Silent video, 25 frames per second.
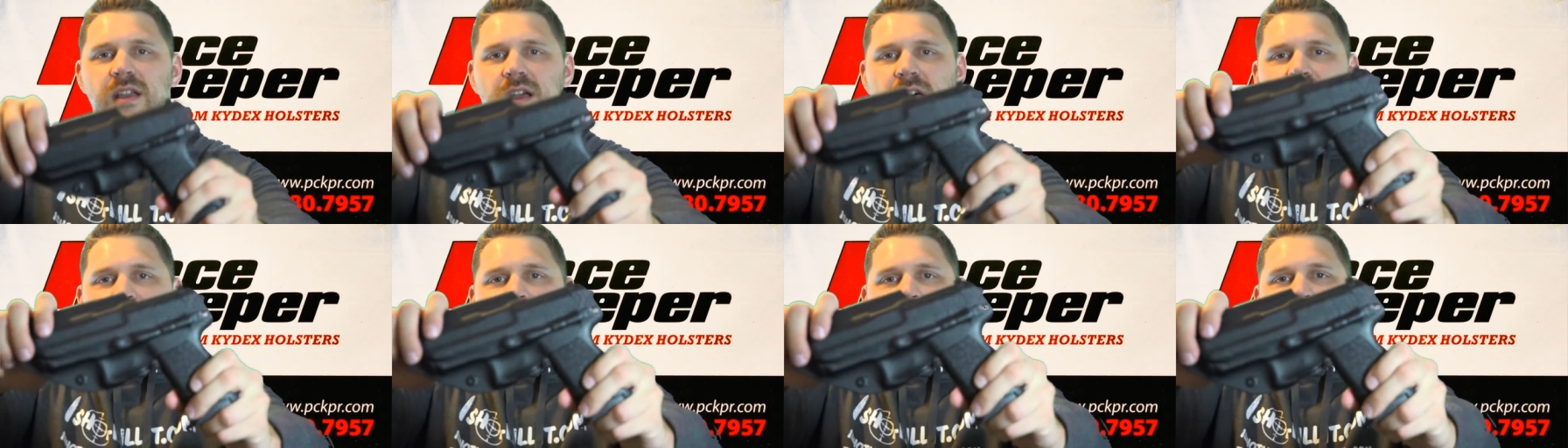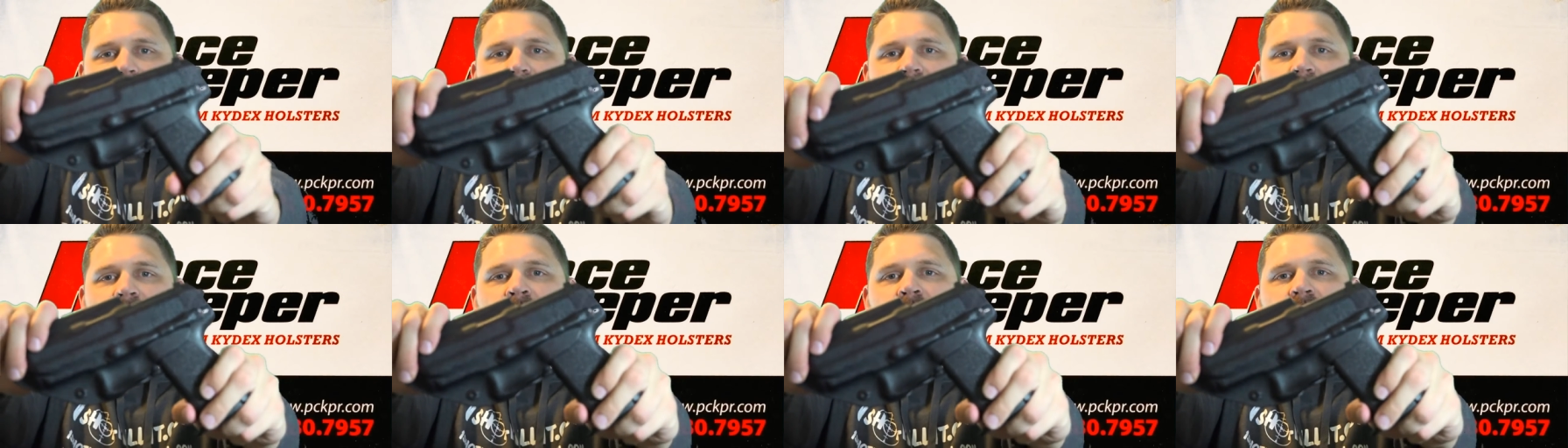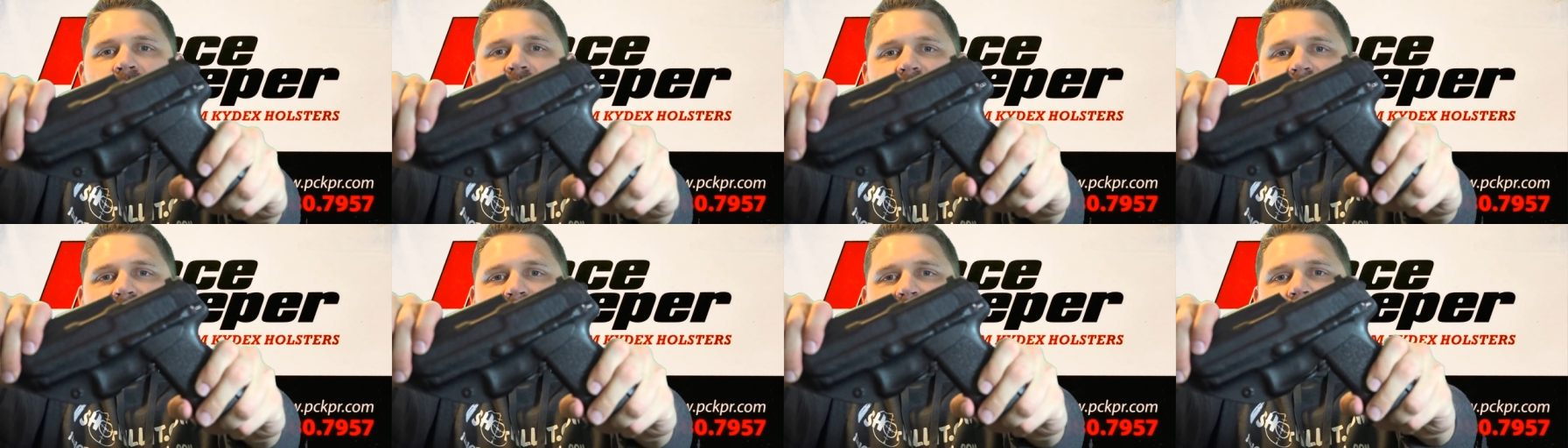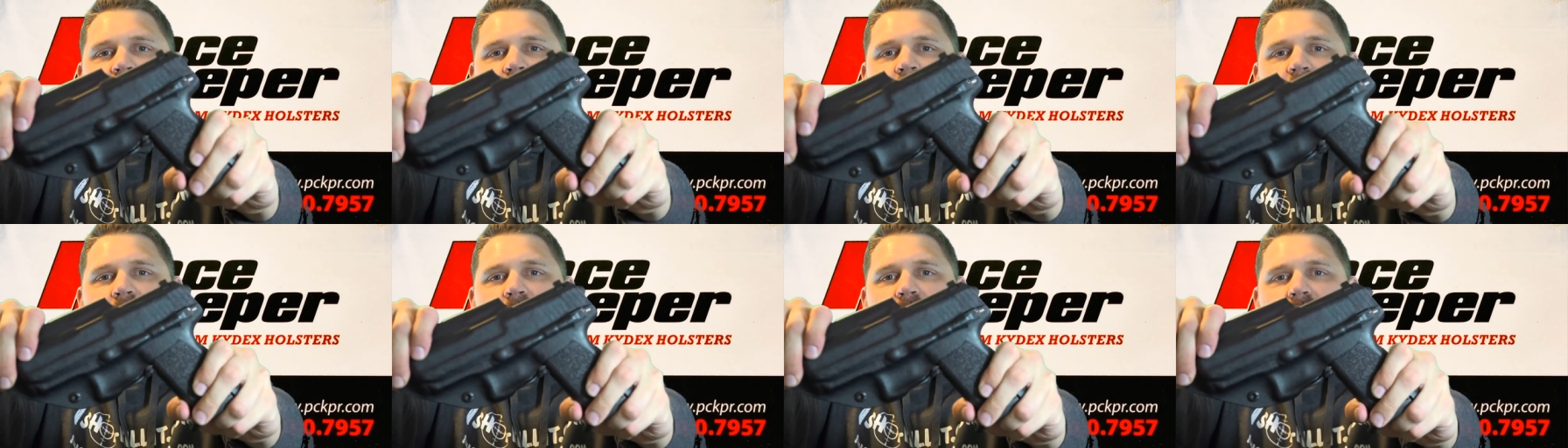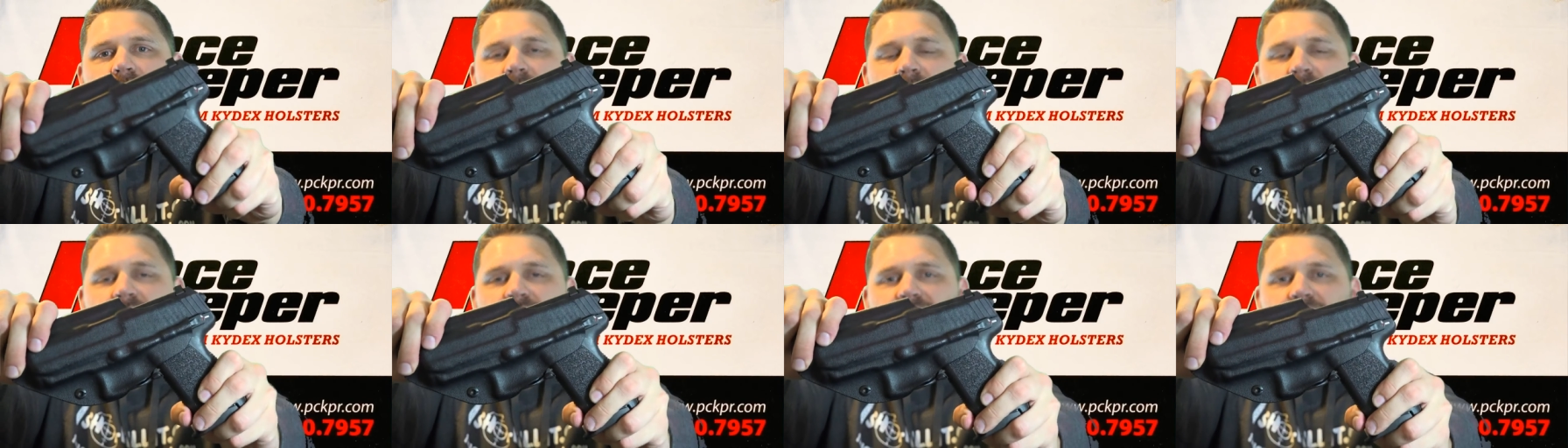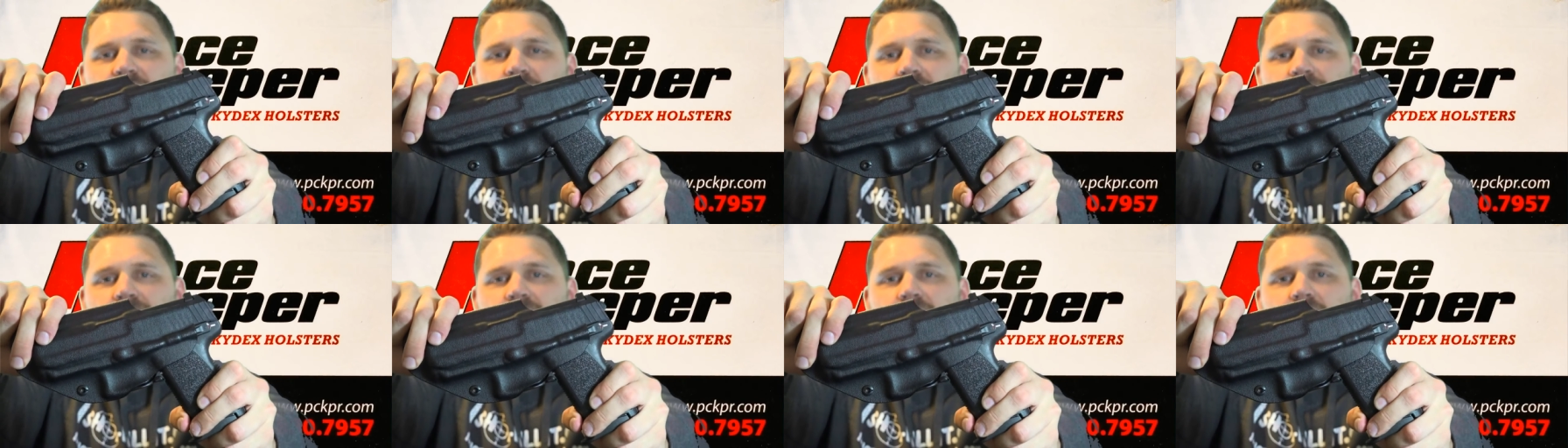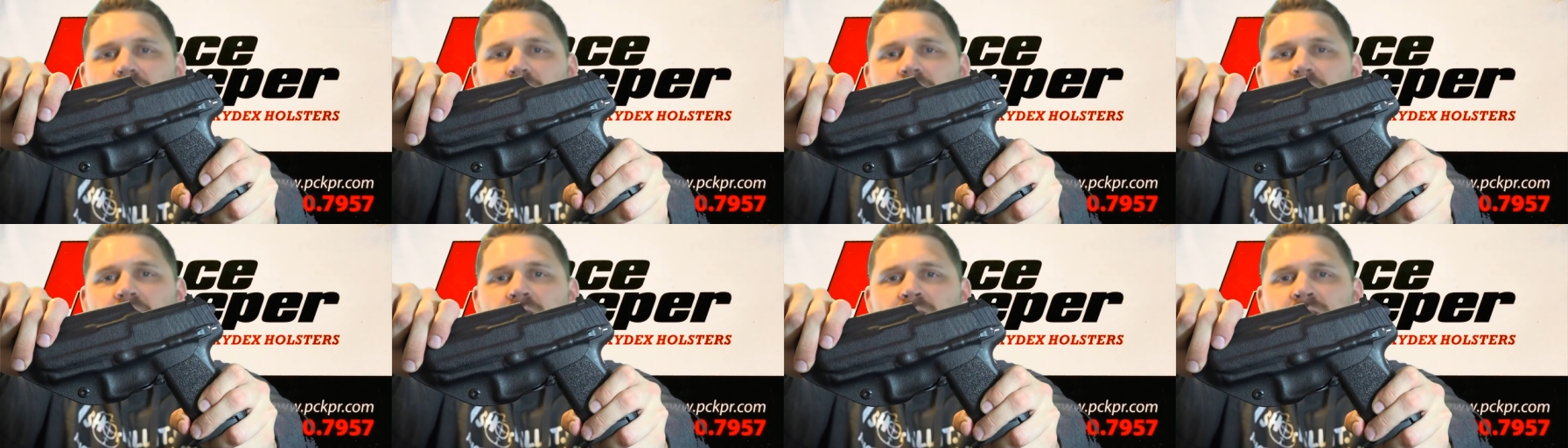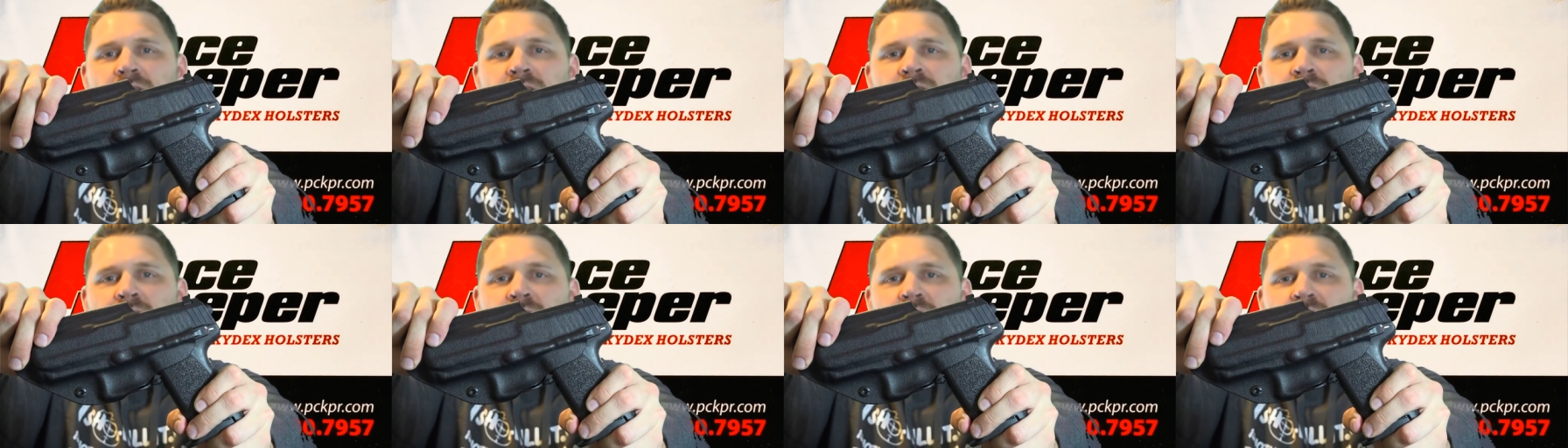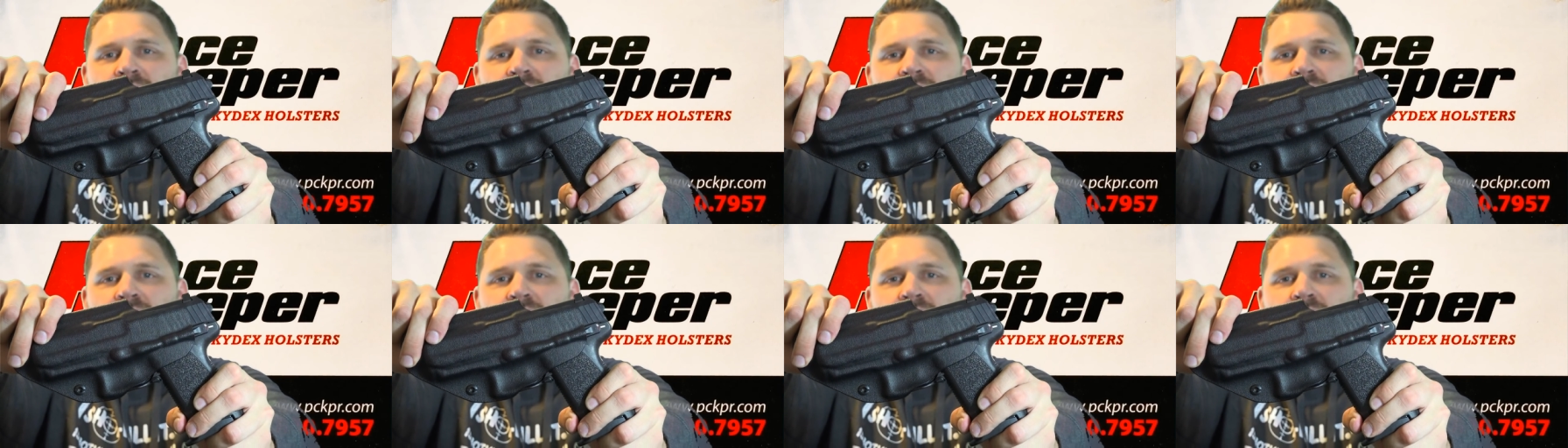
Um, I don't like to carry with my safety on,